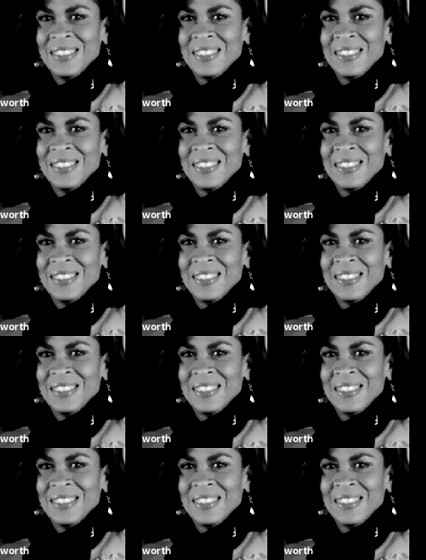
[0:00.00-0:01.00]

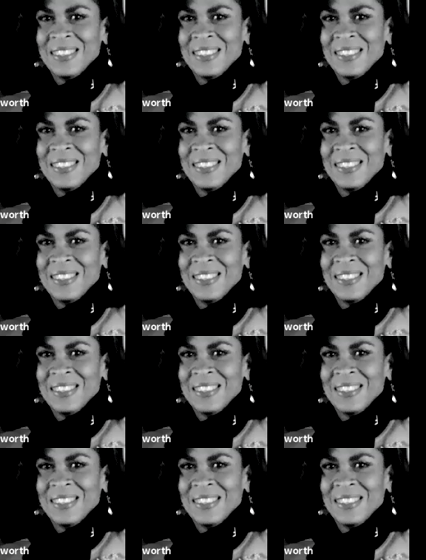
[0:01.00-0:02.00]

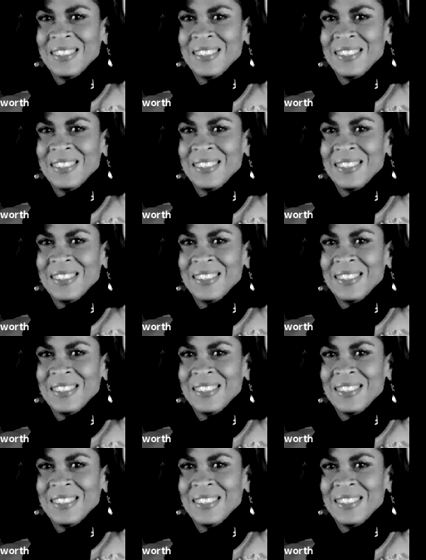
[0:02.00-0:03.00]

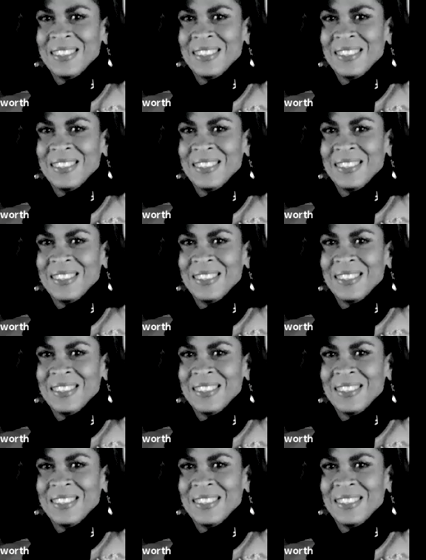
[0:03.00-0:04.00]

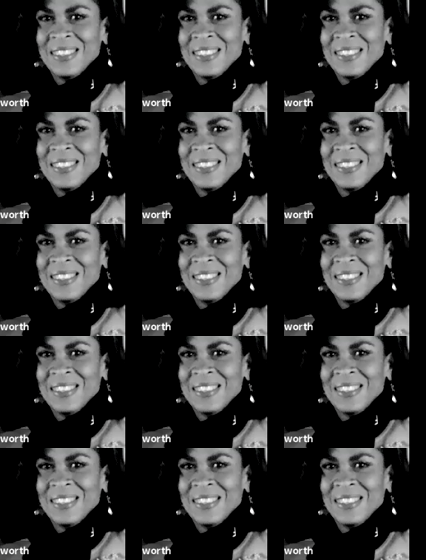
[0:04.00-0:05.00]

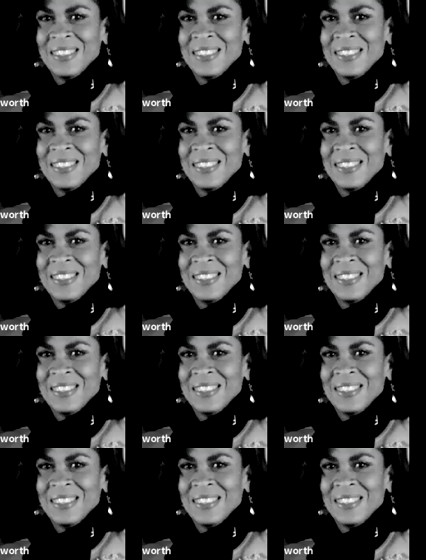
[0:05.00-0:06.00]

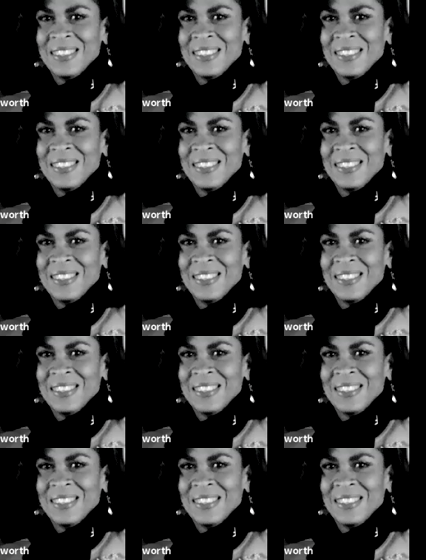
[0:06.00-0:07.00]
This is a still picture; no speech is visible.